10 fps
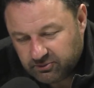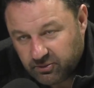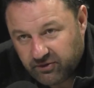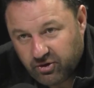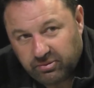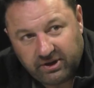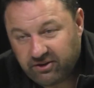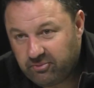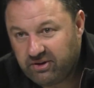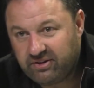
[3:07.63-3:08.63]
We've got plenty of
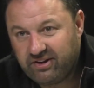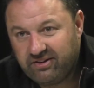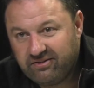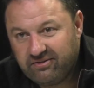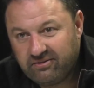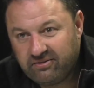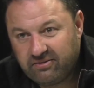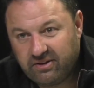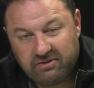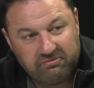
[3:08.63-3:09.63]
them out there.
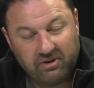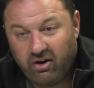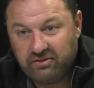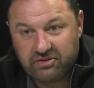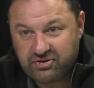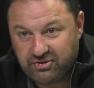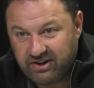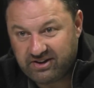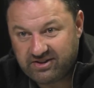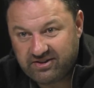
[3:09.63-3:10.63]
They line the
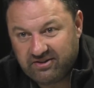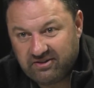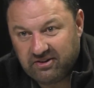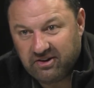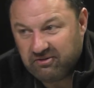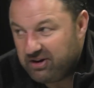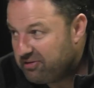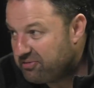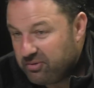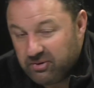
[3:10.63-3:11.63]
streets
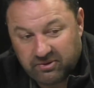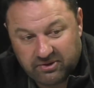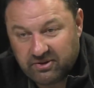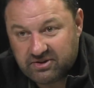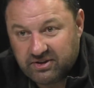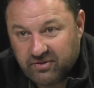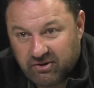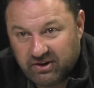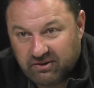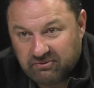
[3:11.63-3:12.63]
around where we're doing this interview
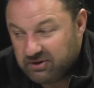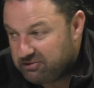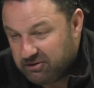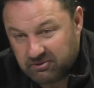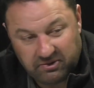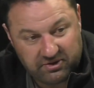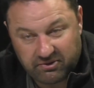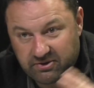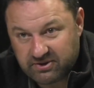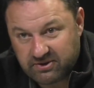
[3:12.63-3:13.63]
right now. There are
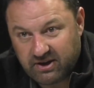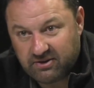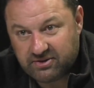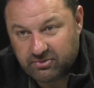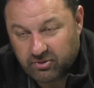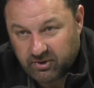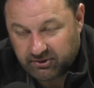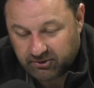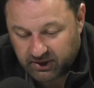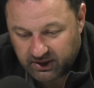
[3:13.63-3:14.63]
insurance houses all the way
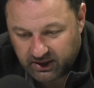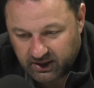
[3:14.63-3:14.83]
through here.